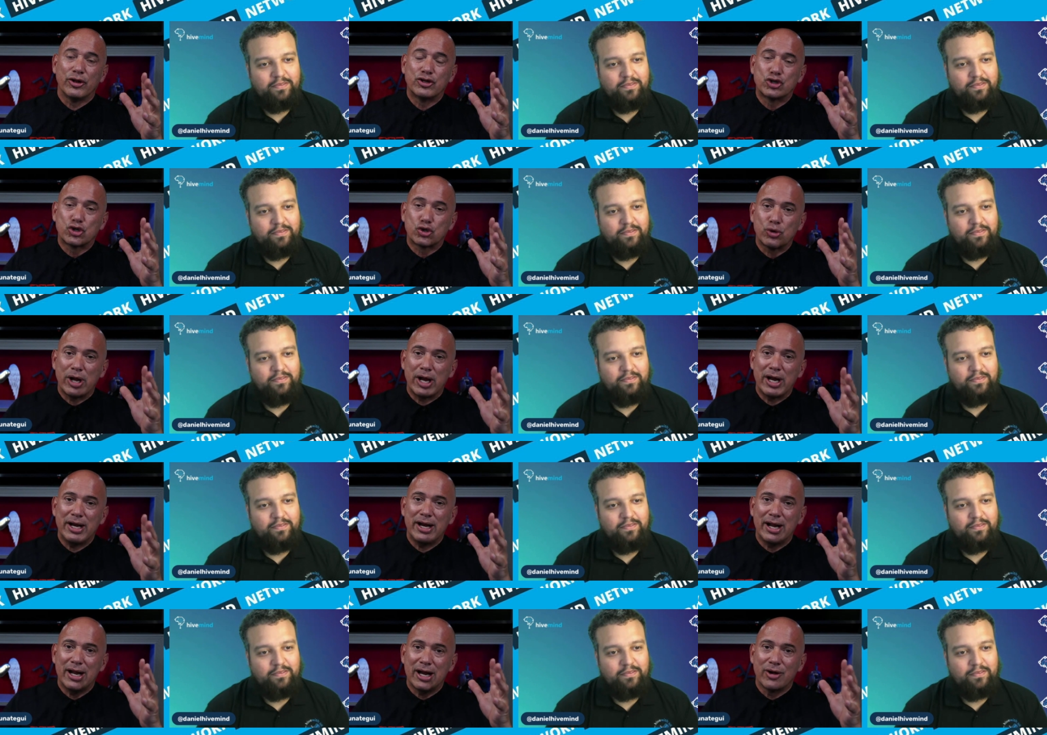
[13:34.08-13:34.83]
Speaker 1: a
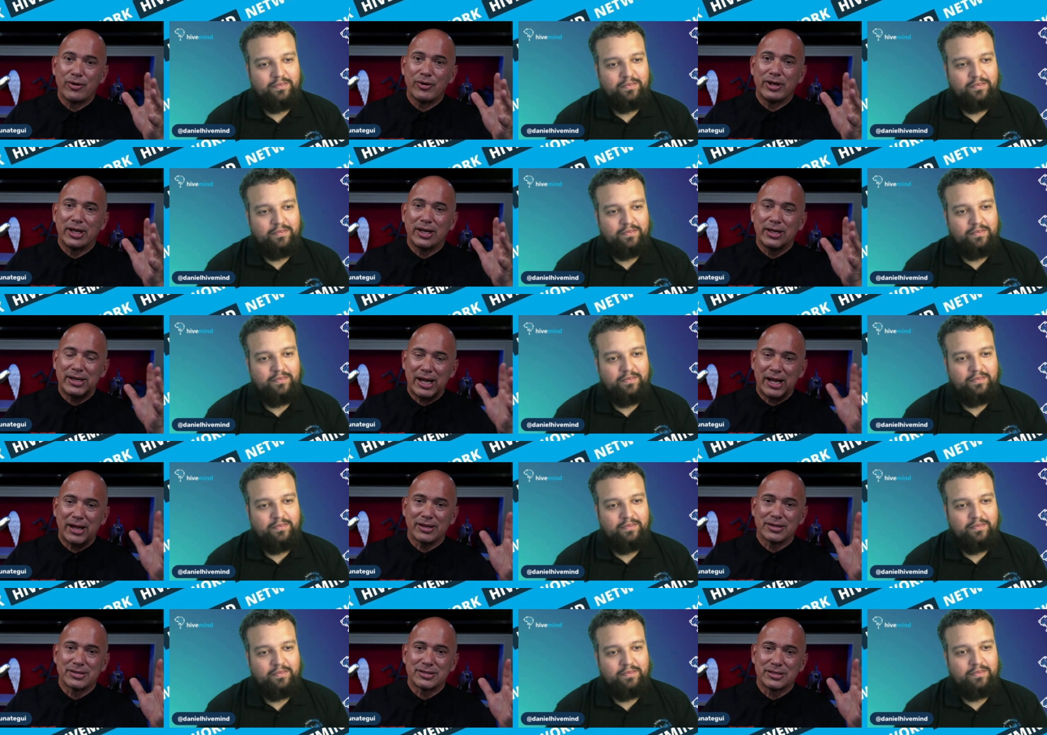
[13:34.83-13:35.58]
trade area
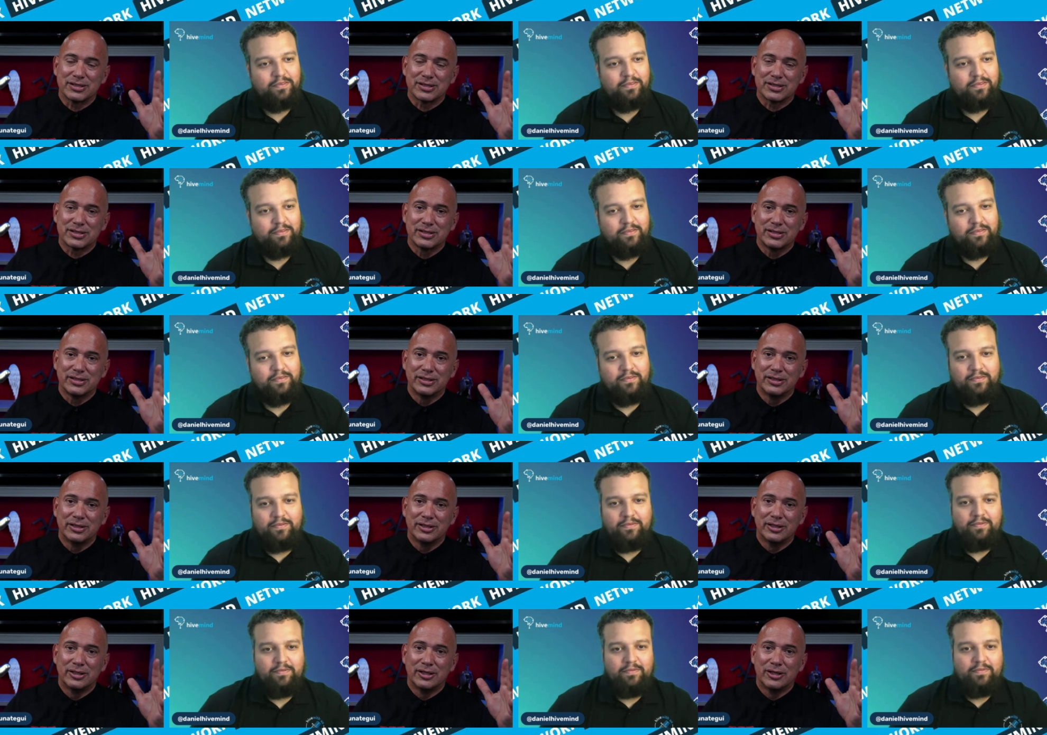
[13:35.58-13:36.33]
analysis,
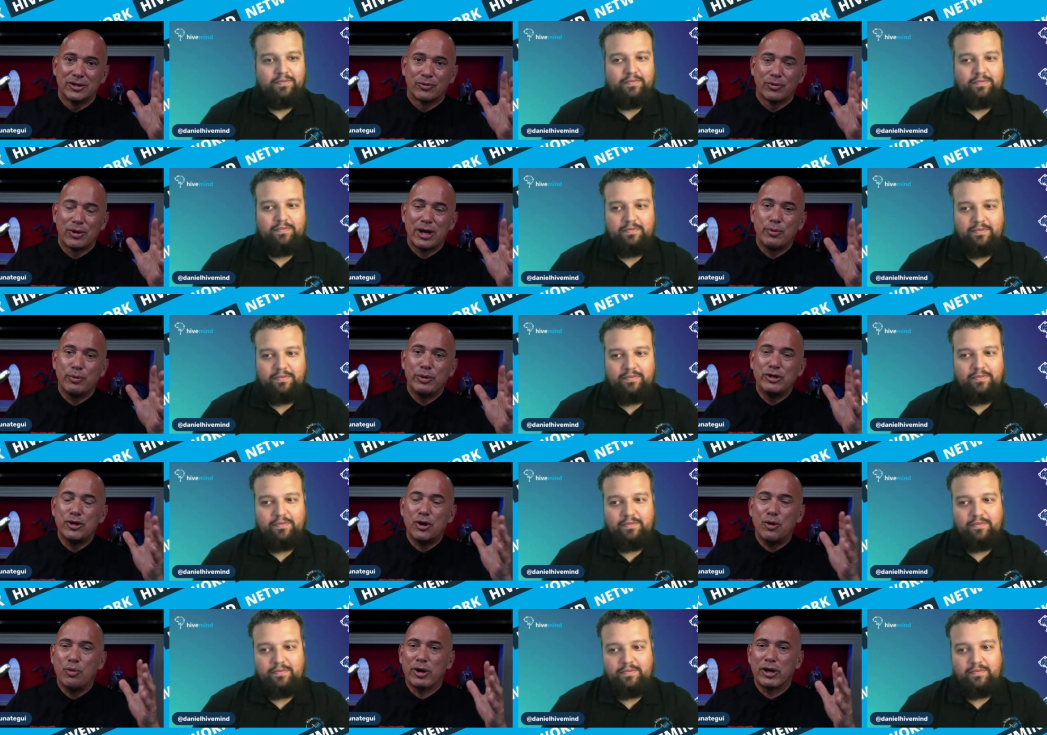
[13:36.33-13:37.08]
right? We
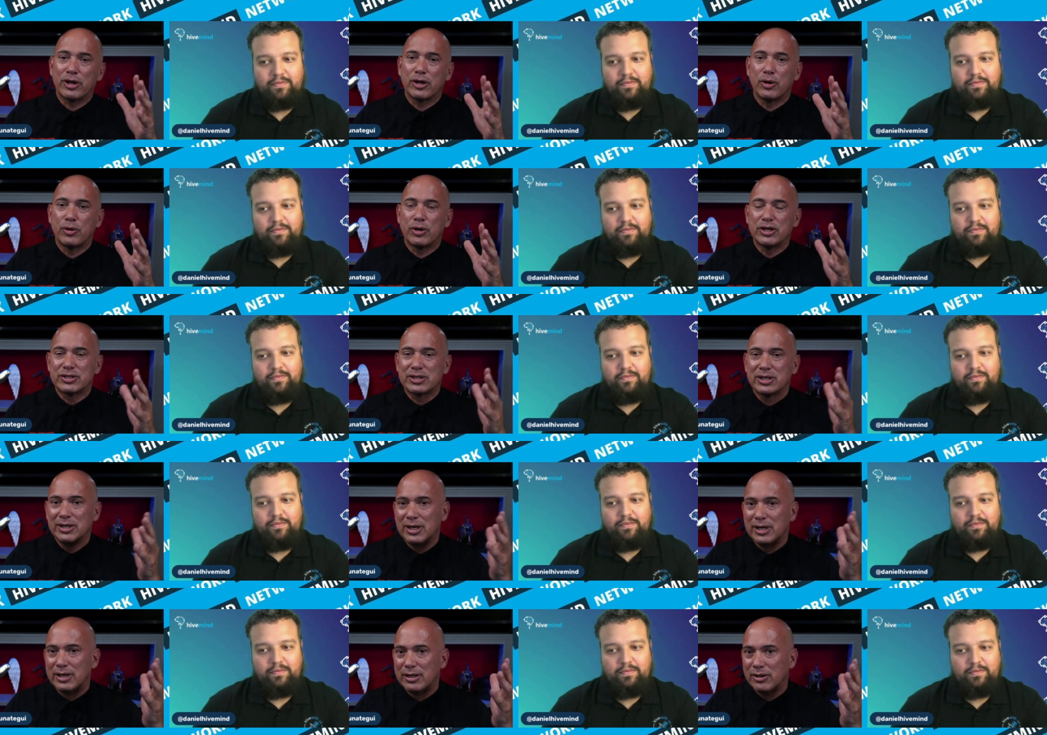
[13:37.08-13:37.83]
don't want to go because
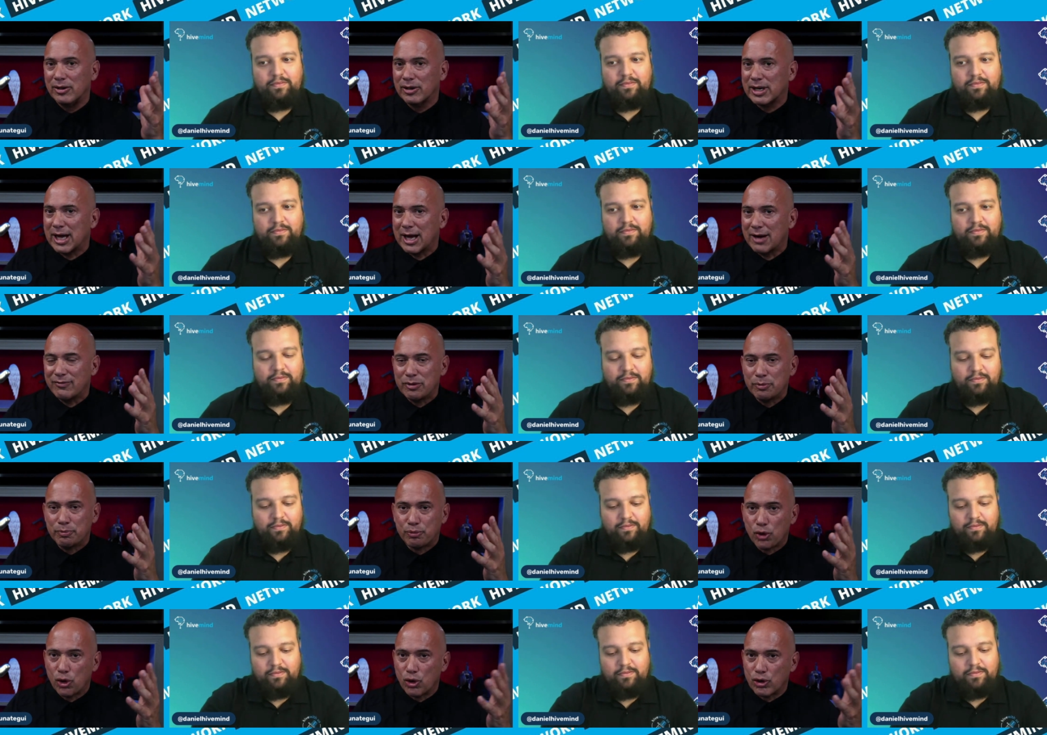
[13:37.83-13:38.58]
look, every
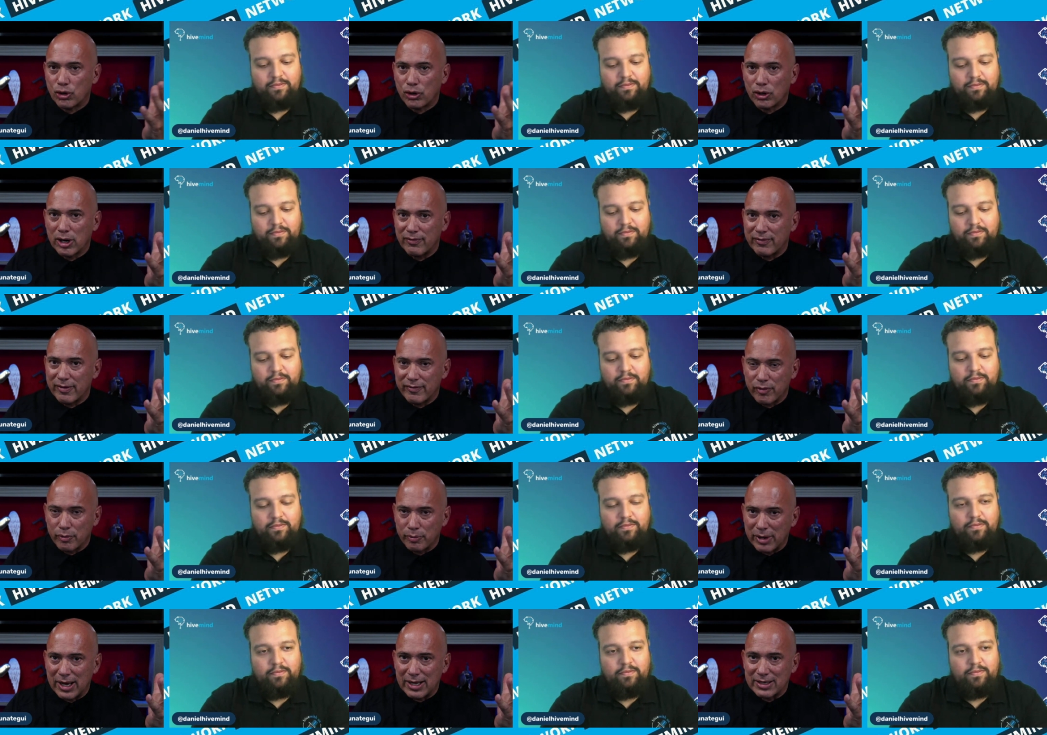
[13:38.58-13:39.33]
broker I've ever
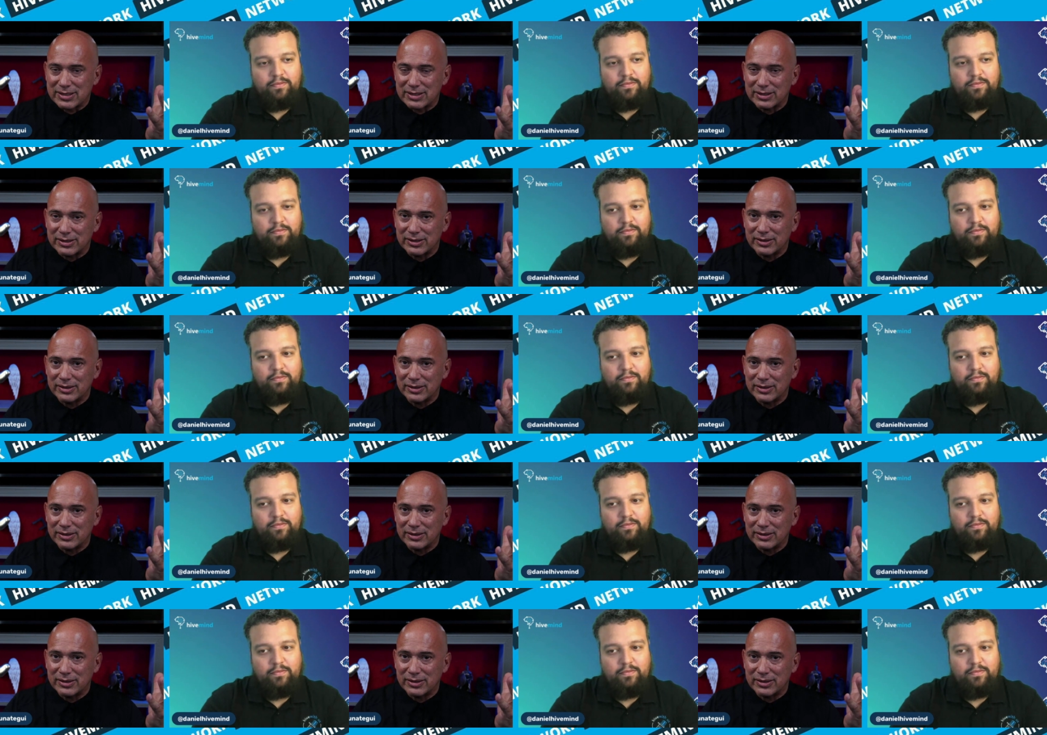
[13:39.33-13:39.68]
met,